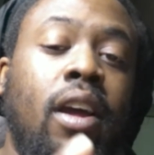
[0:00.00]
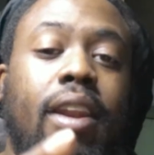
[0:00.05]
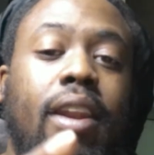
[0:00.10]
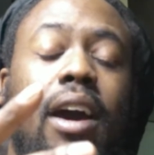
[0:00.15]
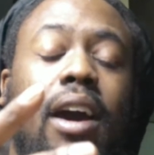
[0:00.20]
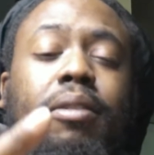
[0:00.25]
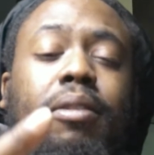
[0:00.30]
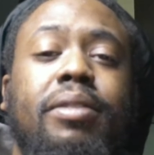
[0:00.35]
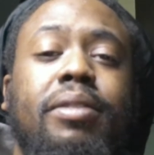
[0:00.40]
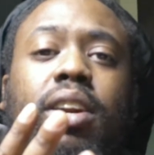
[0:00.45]

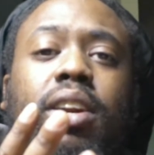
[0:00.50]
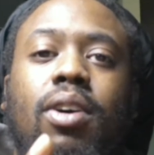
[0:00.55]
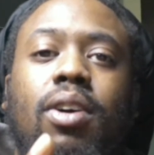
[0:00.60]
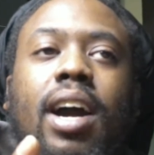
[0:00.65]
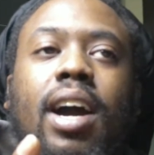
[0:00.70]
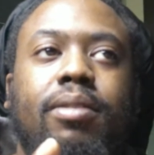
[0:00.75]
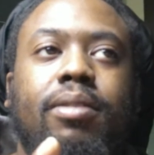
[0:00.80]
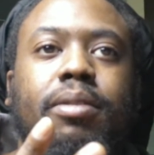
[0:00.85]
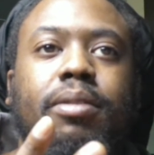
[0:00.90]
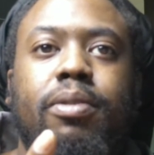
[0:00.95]
Now, if they don't
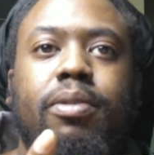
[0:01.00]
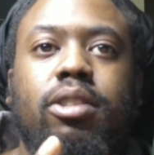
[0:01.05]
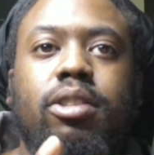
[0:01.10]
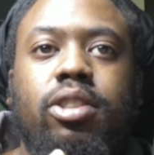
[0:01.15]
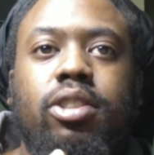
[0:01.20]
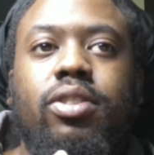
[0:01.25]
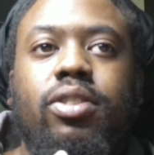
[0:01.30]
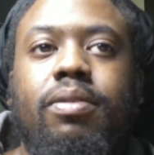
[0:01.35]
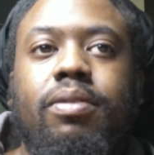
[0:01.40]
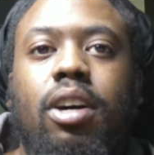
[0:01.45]
have the
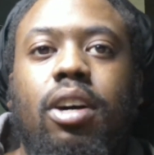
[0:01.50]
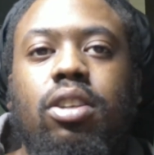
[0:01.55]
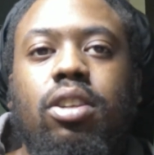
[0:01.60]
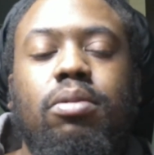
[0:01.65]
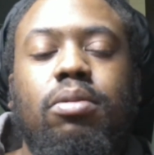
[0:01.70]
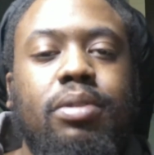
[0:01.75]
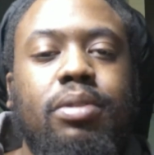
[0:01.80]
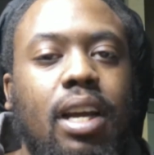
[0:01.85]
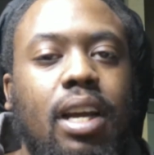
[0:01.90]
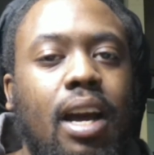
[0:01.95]
first 3
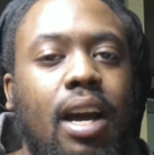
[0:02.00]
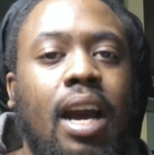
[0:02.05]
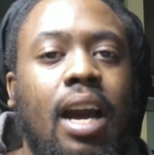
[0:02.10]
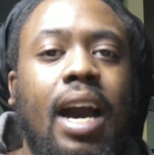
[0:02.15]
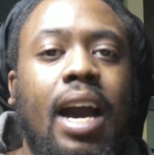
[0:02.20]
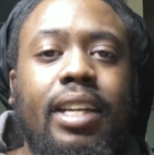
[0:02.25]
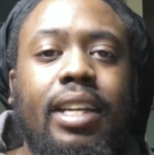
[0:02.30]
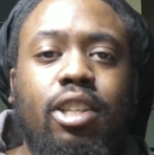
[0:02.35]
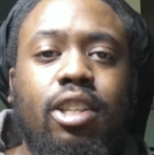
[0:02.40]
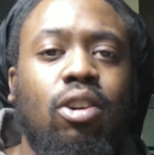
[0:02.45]
volumes,
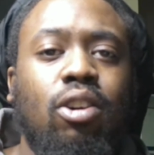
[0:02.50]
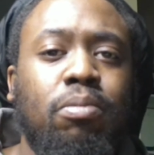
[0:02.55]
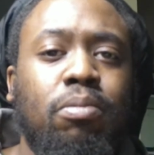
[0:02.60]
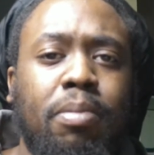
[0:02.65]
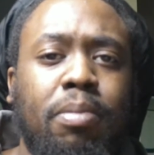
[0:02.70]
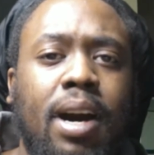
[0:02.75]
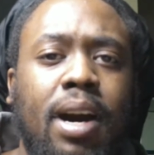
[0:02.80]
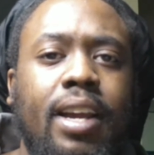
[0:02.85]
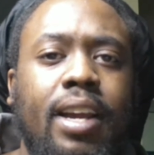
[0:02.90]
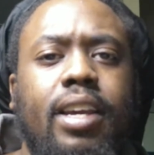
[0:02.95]
I don't
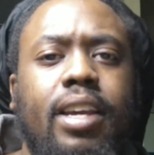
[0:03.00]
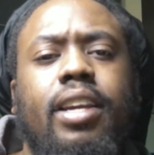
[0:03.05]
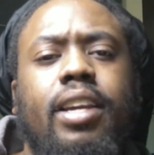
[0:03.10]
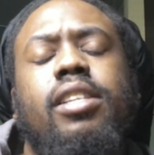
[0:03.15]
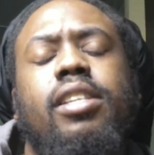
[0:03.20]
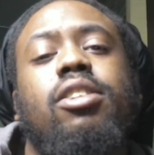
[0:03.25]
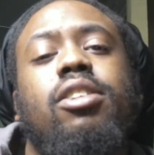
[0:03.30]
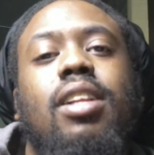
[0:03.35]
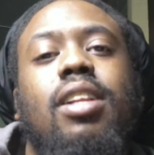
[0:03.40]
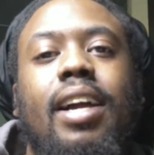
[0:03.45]
buy it
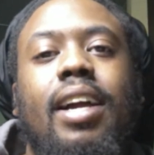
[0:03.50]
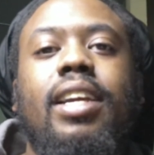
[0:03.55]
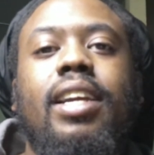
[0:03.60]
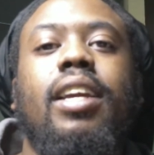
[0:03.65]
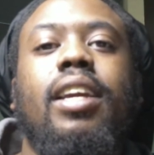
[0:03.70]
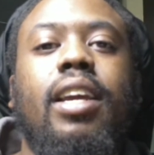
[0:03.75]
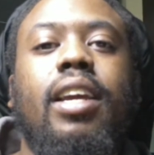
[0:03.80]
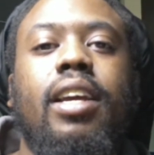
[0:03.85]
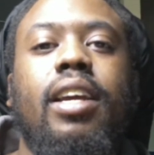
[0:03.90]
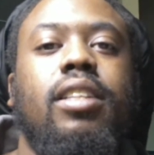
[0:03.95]
until I
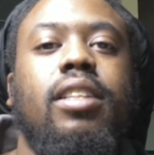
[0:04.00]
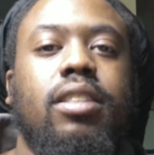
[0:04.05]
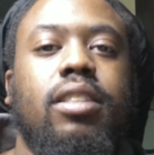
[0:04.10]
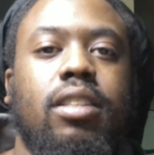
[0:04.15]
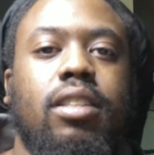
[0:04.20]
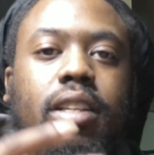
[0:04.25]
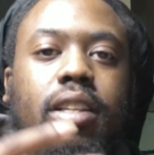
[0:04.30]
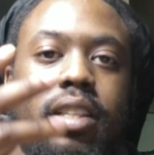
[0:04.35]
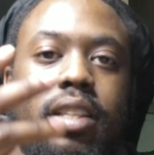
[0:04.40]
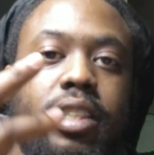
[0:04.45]
can get
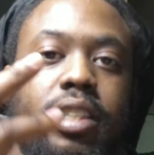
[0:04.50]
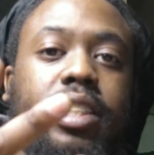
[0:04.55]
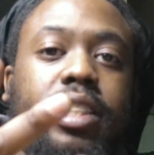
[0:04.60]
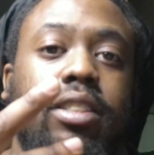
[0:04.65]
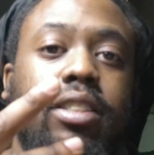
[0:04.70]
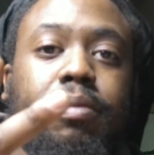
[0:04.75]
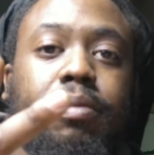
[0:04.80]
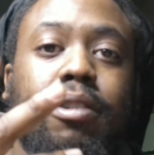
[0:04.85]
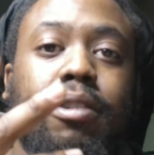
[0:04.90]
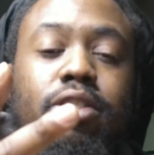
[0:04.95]
at least
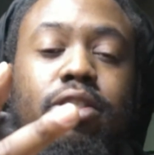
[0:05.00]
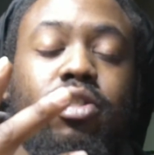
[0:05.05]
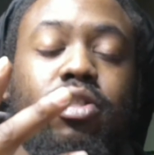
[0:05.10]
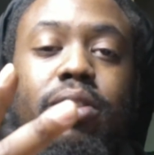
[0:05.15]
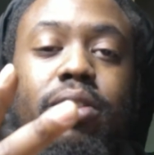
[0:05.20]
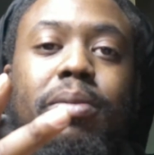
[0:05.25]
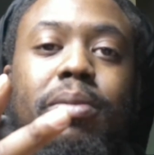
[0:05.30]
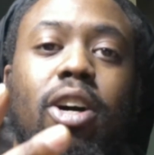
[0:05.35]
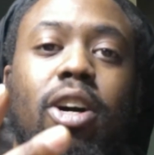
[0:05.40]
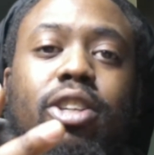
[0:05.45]
the first 3
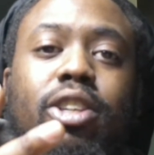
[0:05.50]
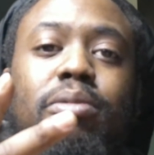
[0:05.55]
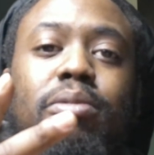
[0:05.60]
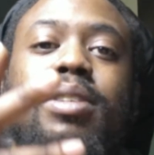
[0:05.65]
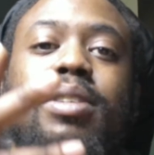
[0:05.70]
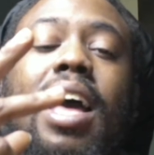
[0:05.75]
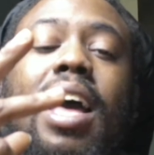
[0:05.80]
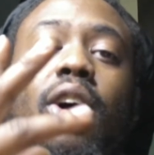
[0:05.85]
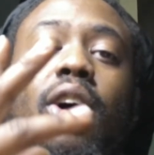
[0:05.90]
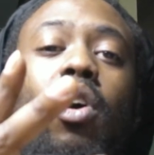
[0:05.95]

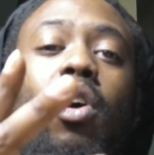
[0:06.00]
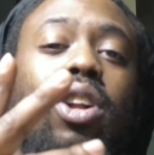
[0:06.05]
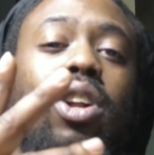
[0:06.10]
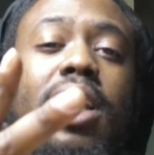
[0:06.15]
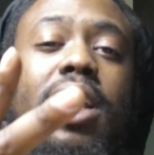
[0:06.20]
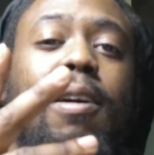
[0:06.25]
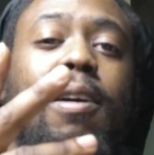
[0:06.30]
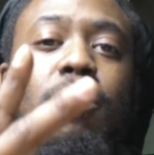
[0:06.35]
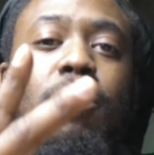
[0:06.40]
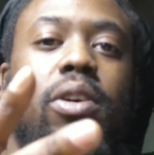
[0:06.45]
volumes all
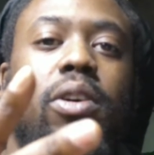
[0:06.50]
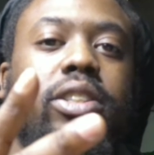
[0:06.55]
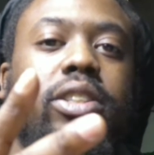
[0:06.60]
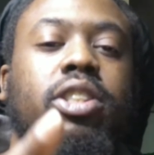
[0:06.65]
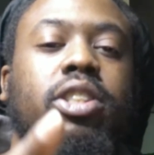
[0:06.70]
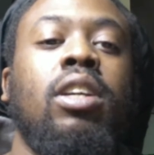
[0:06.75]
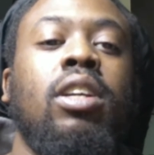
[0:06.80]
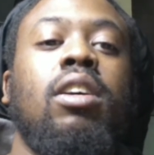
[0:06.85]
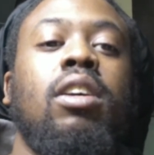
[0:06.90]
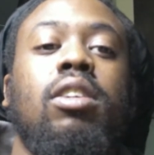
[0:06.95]
at
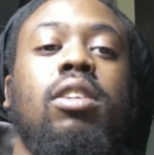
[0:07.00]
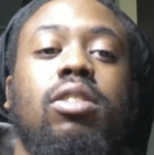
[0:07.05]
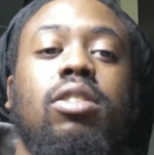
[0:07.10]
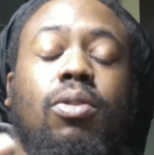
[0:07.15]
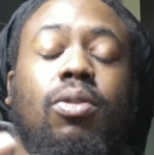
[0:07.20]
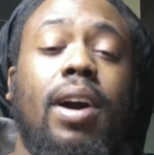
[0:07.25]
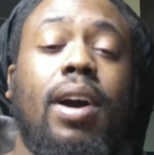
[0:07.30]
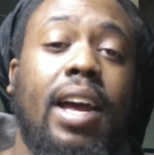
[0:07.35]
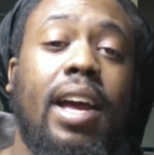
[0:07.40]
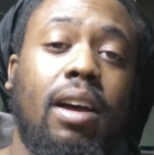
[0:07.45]
once,
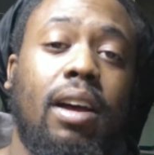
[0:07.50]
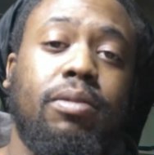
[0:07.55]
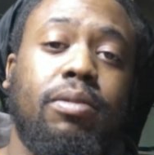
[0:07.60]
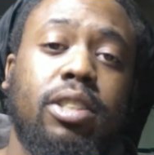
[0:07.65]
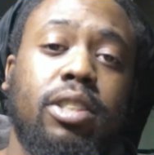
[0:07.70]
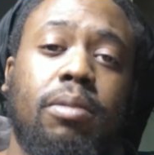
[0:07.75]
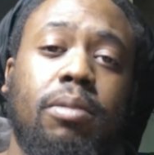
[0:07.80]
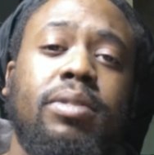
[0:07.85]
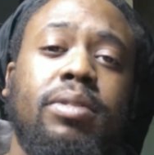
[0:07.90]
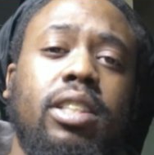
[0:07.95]
so I have
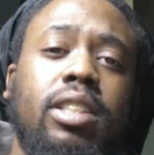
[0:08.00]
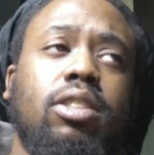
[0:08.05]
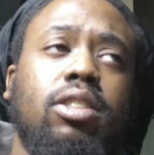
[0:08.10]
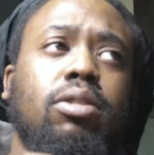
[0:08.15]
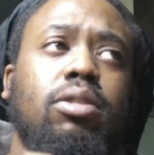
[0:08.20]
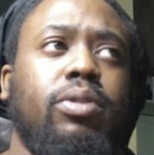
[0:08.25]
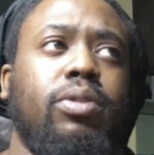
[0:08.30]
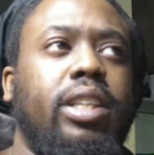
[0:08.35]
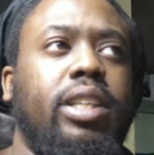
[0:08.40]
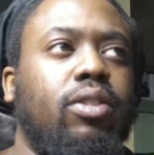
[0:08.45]
something to
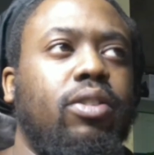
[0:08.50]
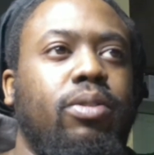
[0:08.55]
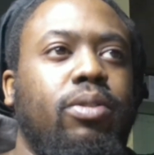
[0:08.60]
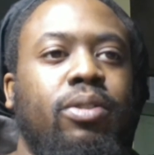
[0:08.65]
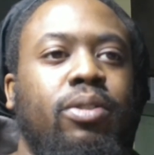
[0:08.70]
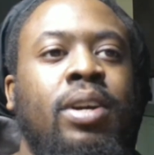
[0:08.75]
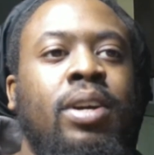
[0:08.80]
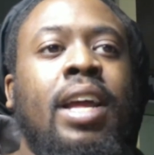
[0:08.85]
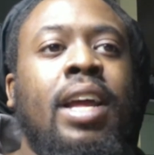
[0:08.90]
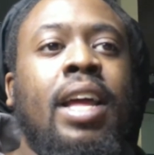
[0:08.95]
read
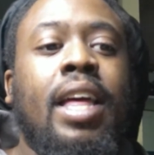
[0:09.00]
through.